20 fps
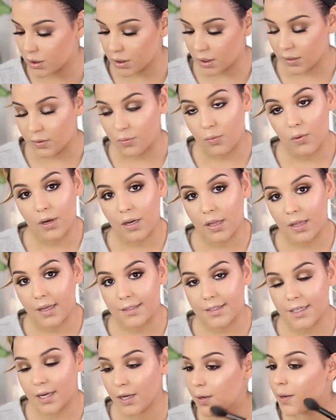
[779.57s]
just wanna
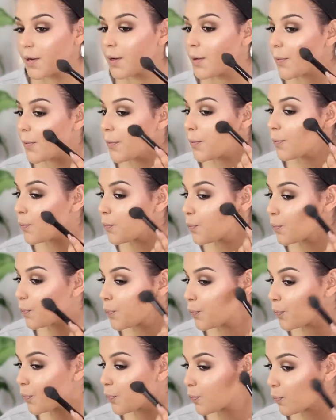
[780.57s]
let y'all know.
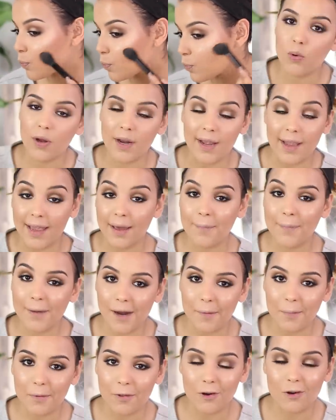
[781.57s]
But I really wanna amp
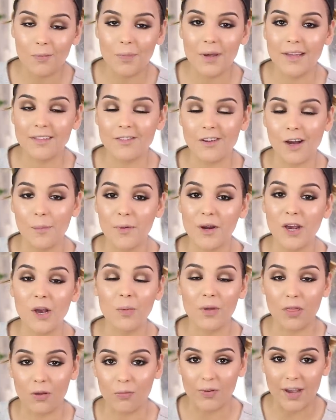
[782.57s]
it up a little bit, so I'm gonna
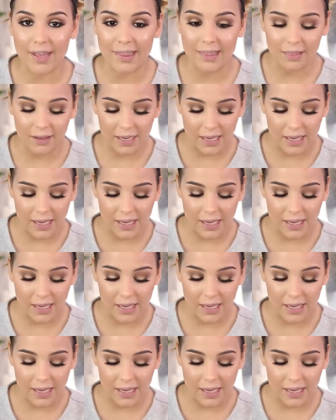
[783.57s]
go with a red